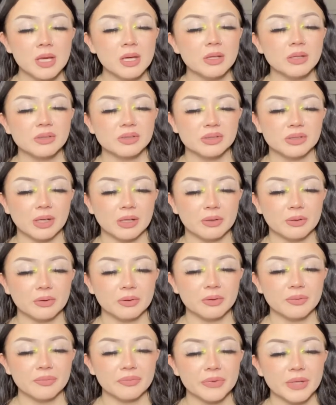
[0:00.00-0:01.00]

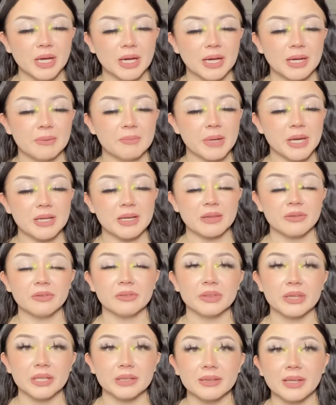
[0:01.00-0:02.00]
So um, another
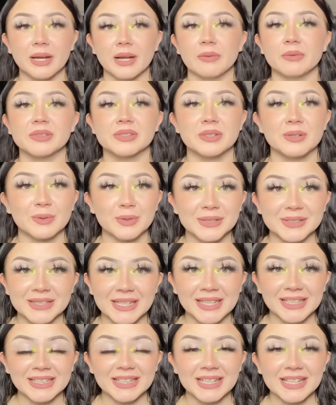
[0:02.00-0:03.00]
thing that I was
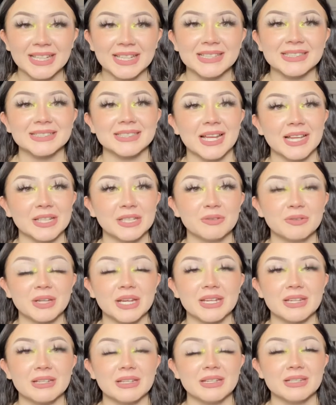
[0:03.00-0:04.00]
noticing is that you
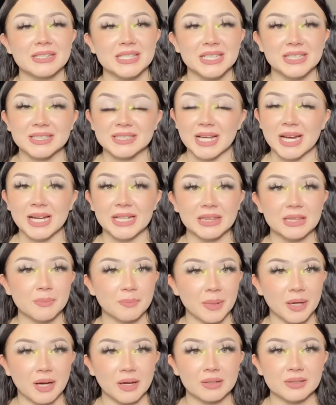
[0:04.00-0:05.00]
can design the
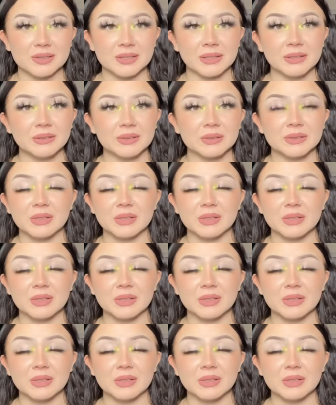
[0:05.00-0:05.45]
boxes.